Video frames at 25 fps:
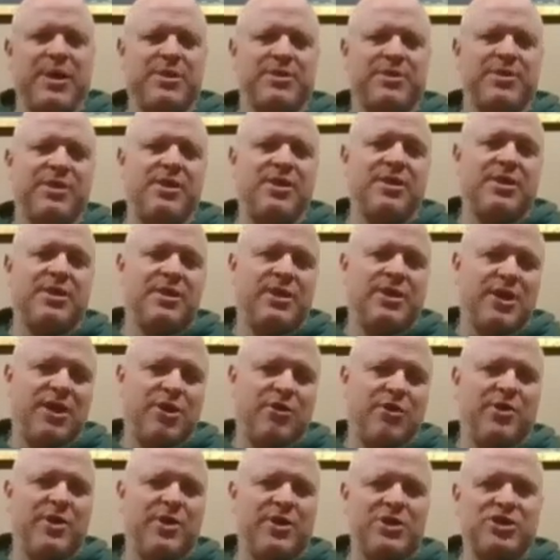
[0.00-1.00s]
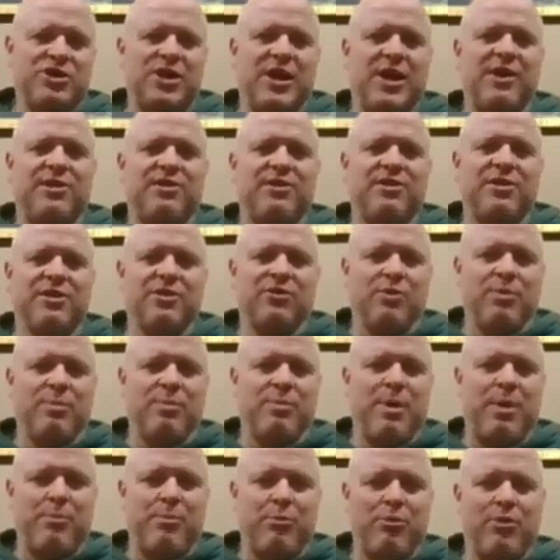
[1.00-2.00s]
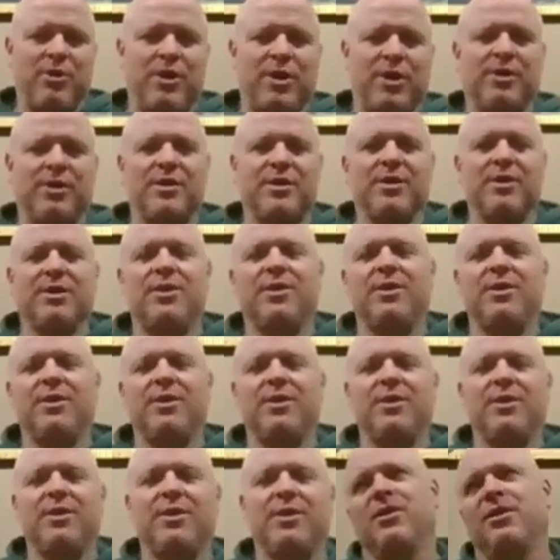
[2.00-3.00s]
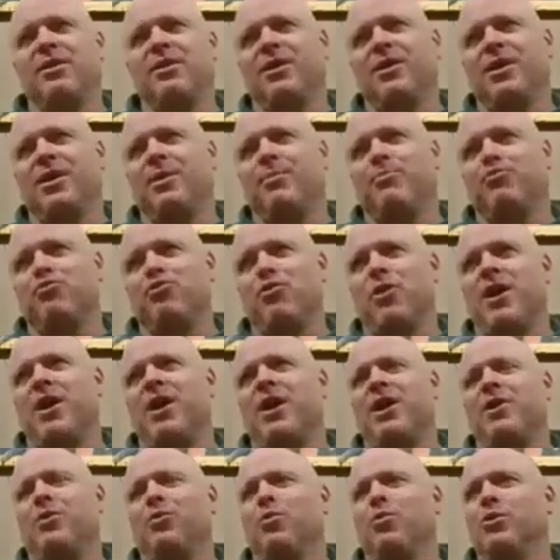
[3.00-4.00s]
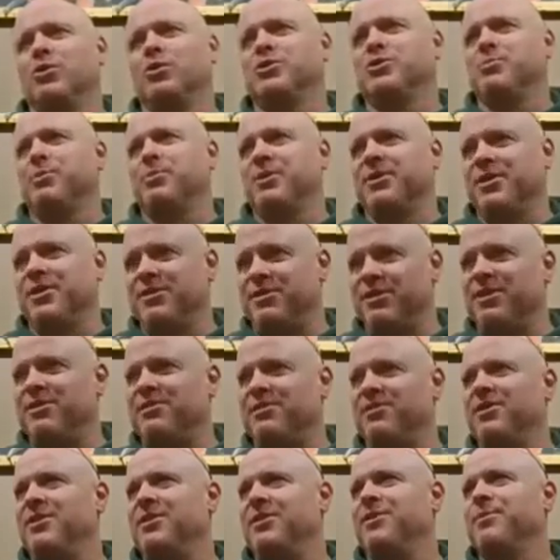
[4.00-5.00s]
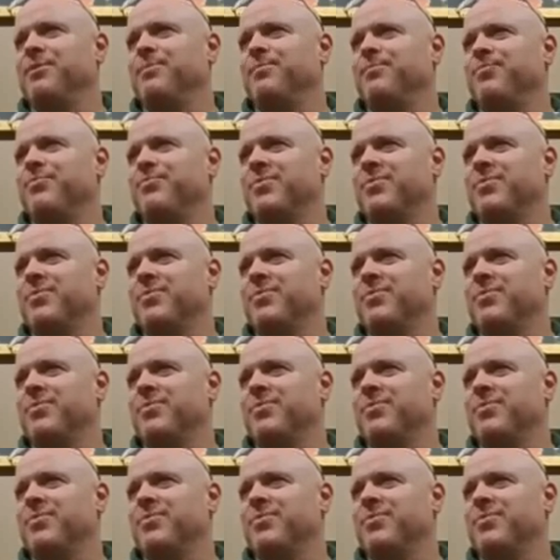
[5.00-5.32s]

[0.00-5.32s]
of bhakti, hearing, chanting, remembering, praying, worshipping the deity,